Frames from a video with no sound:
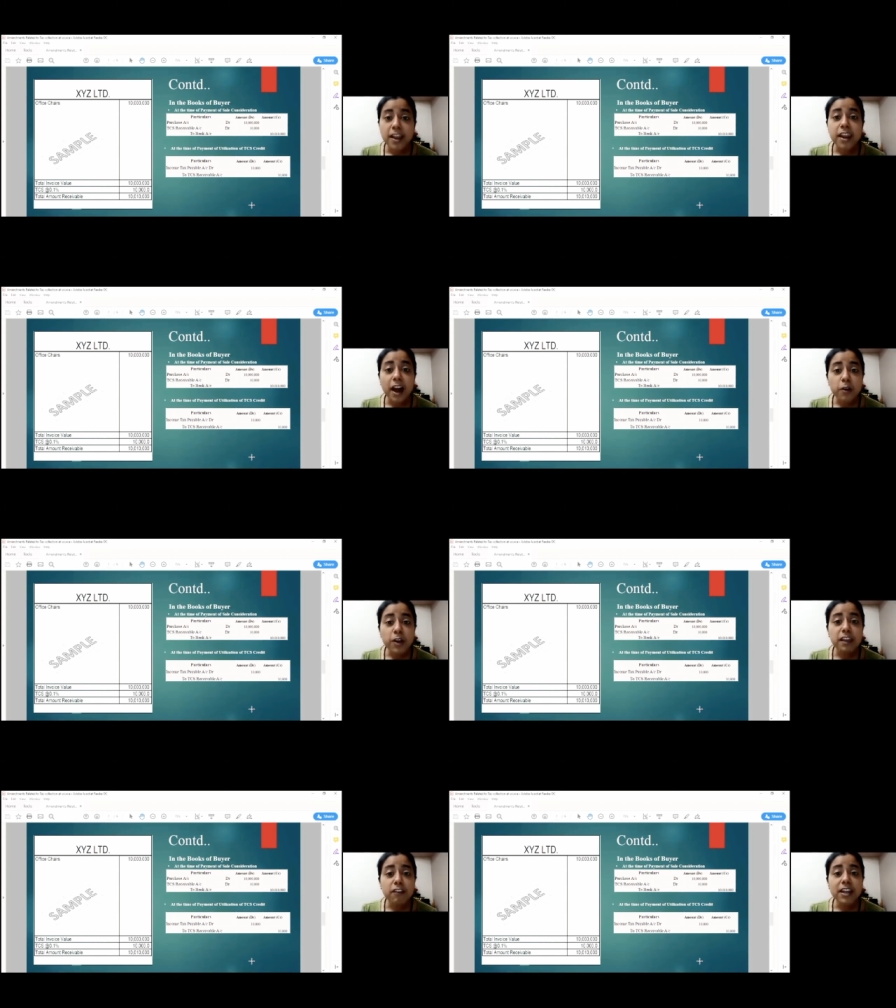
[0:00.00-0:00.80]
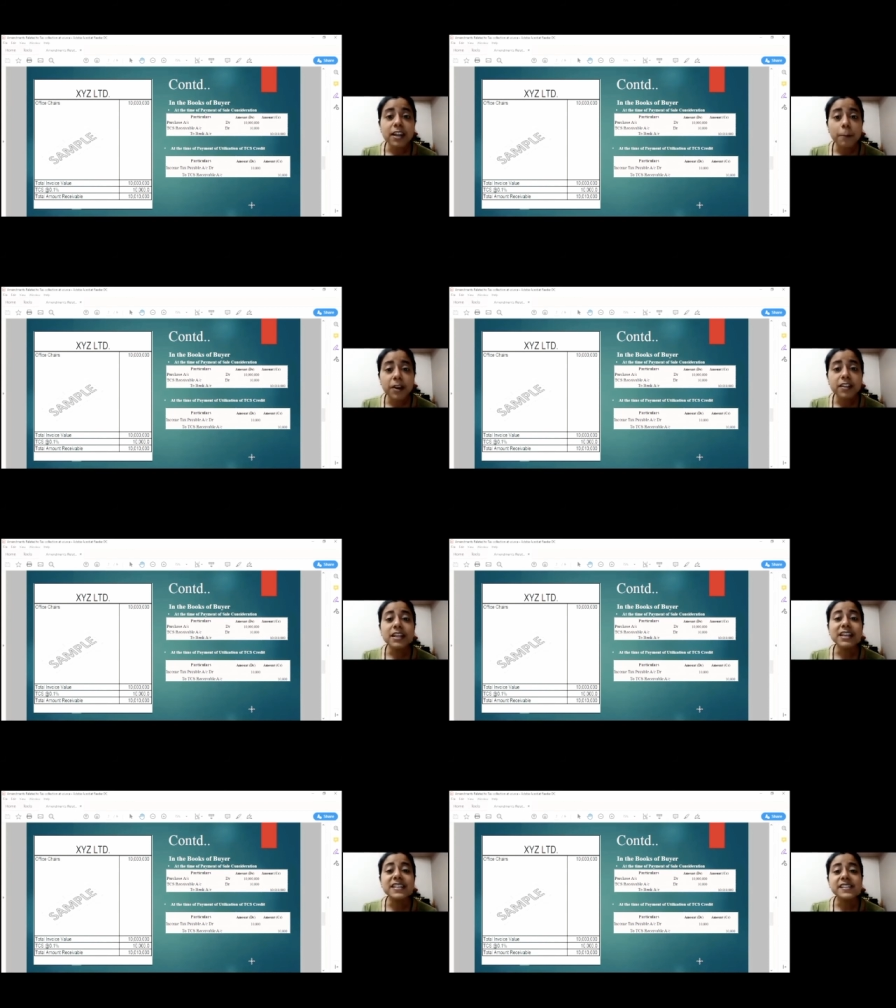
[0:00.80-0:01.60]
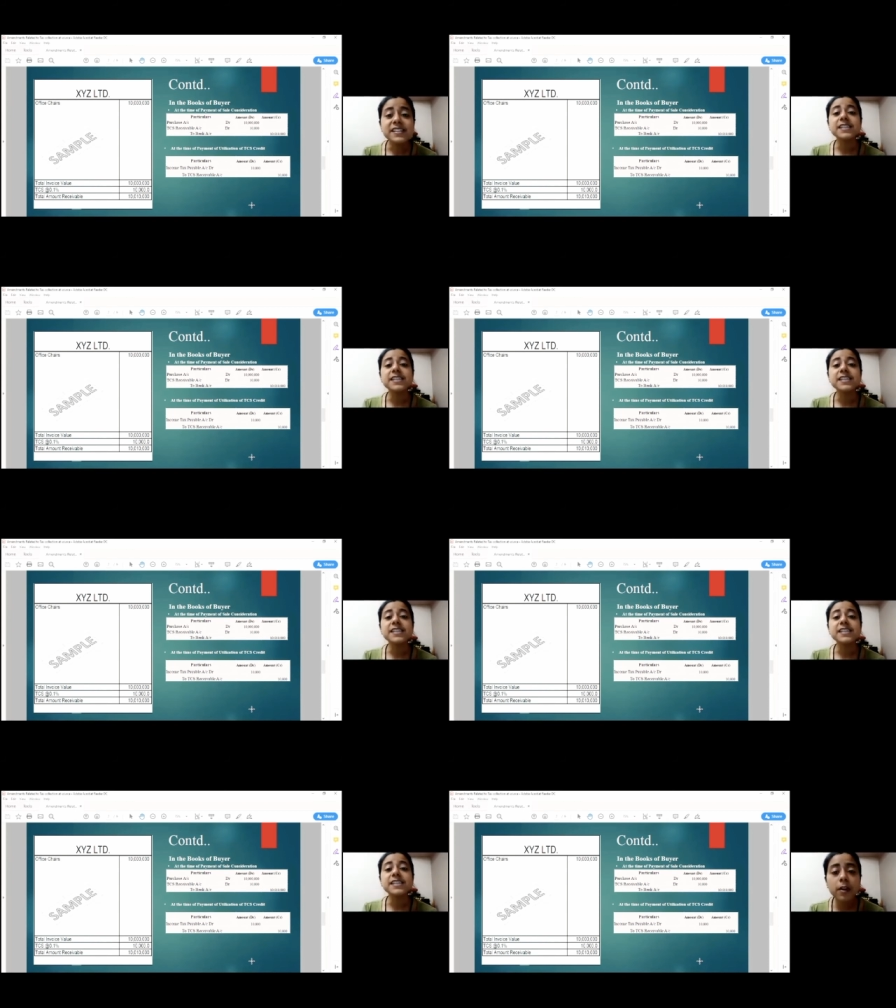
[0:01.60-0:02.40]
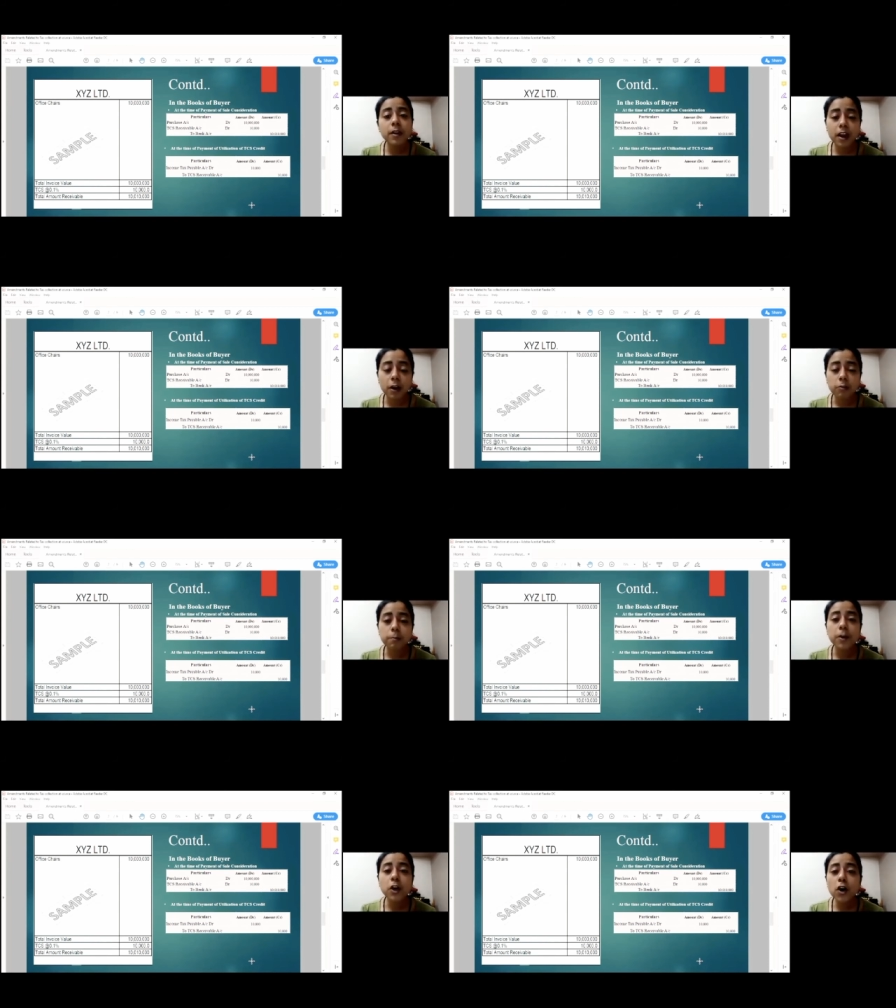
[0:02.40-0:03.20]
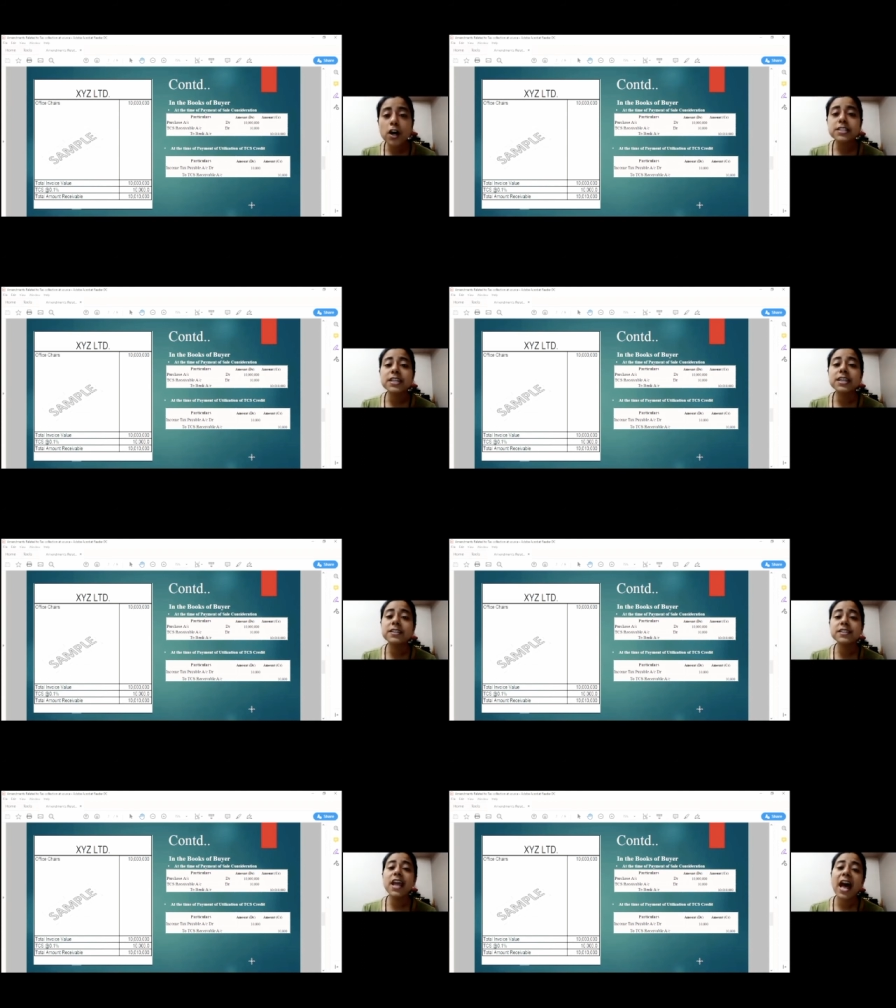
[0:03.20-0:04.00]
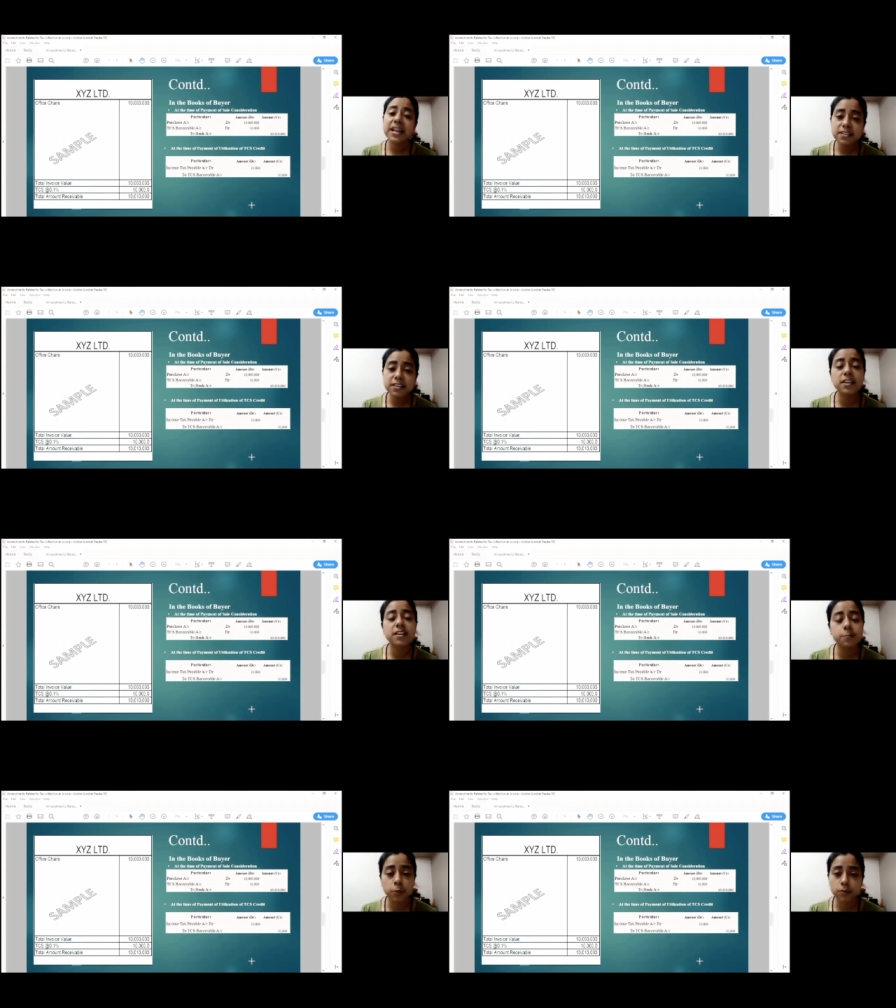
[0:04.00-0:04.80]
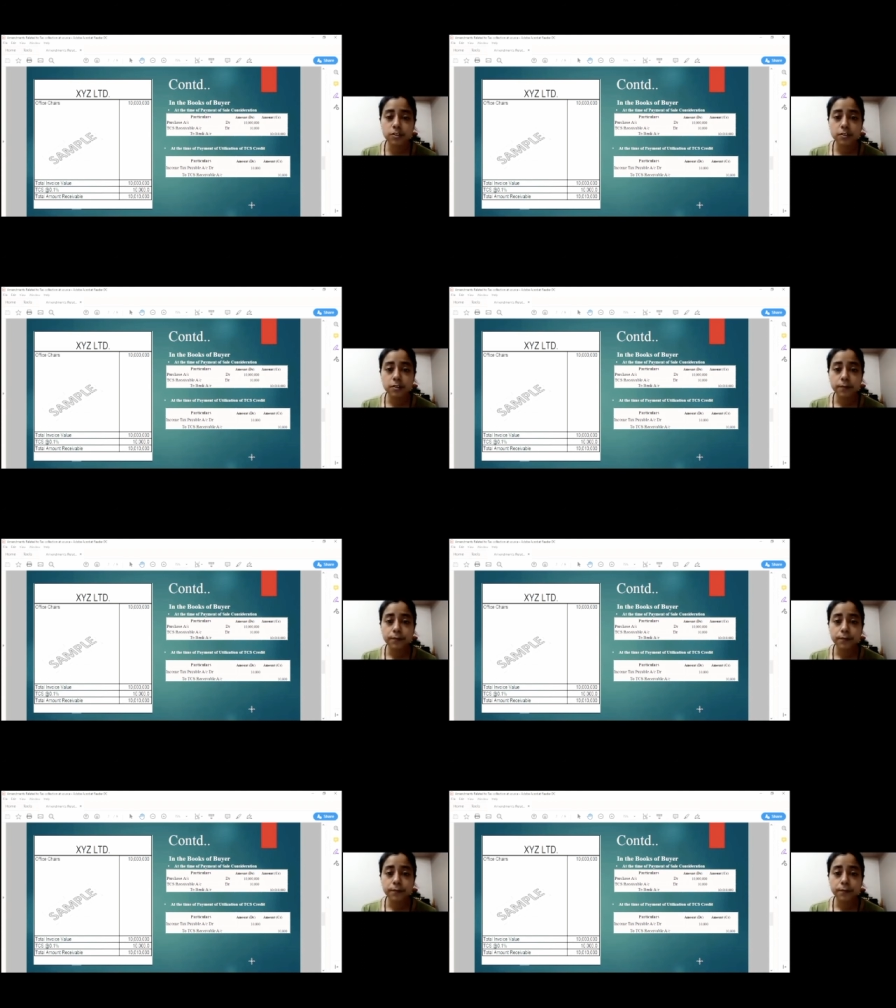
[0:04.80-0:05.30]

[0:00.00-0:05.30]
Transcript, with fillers: now he will debit the TCS receivable account because it is an asset in his books